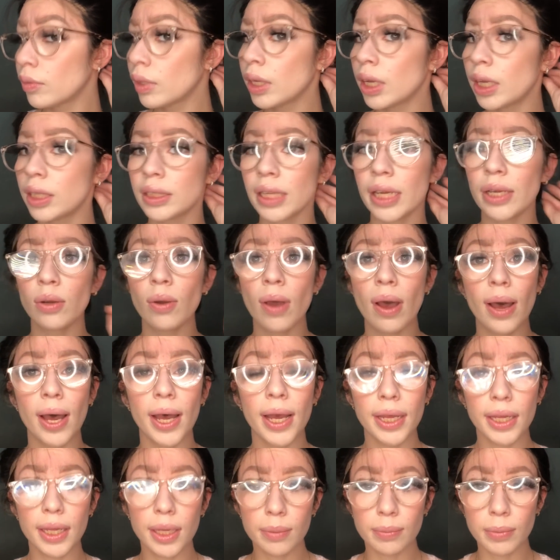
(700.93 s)
Cause I know how I
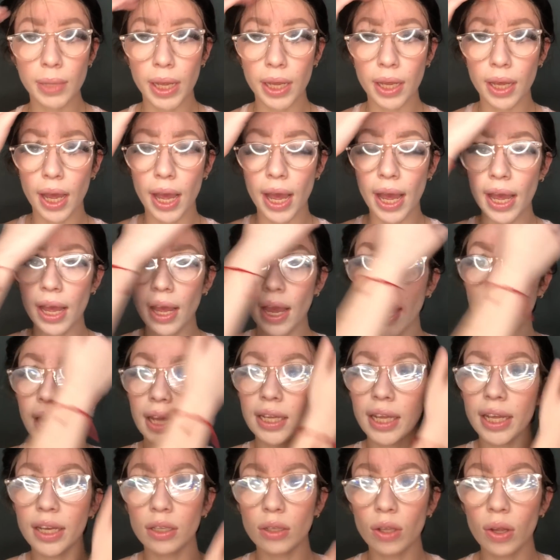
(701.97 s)
am. Like I
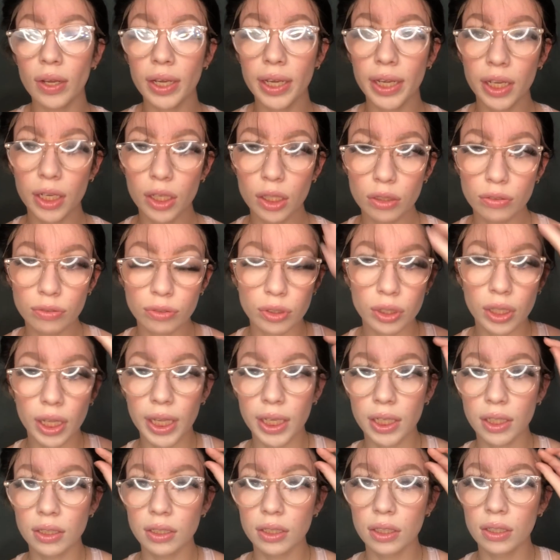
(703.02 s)
like long hair for
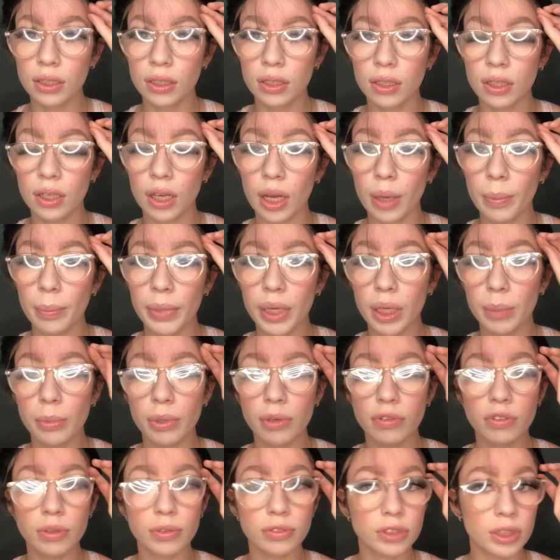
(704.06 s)
like a minimum
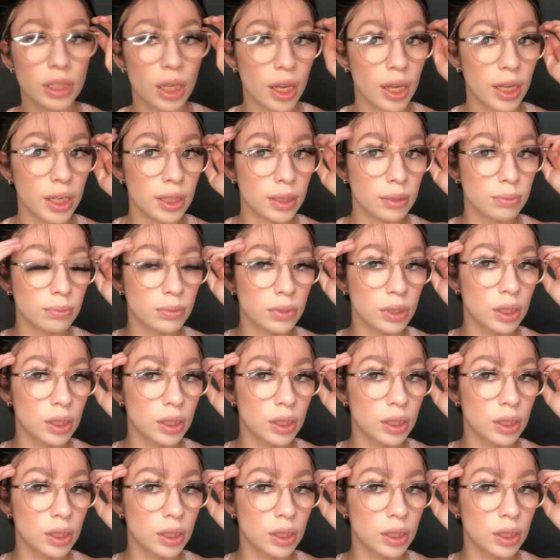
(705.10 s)
of time.